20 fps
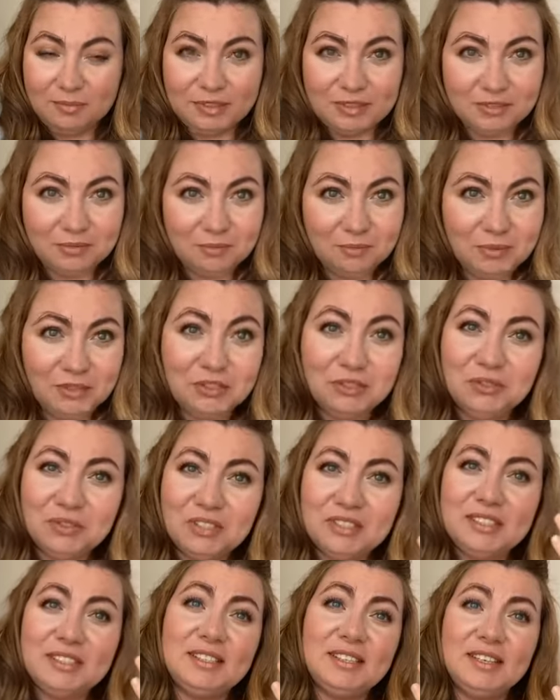But do
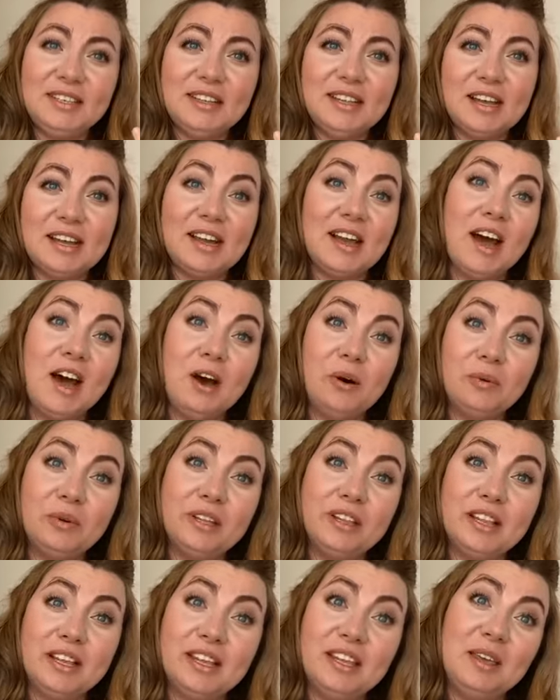you see like how we
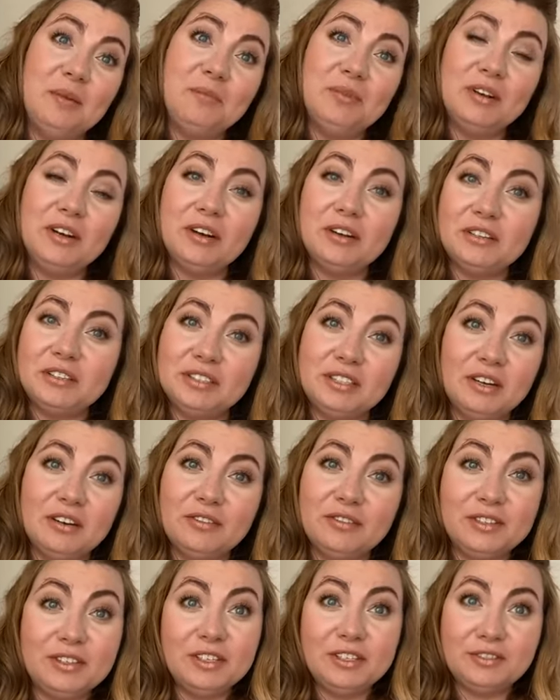like keeping
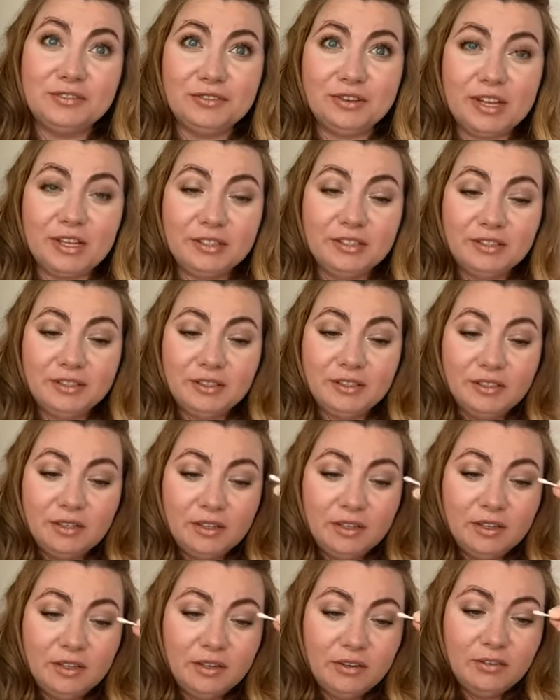ourselves on the trend?
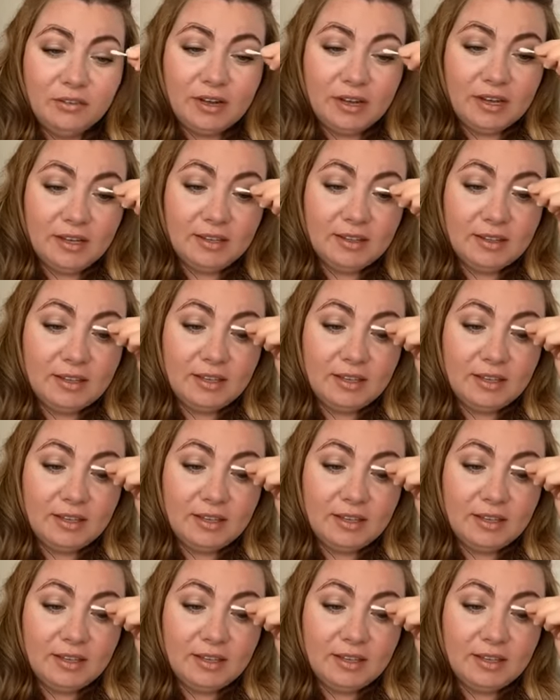Right?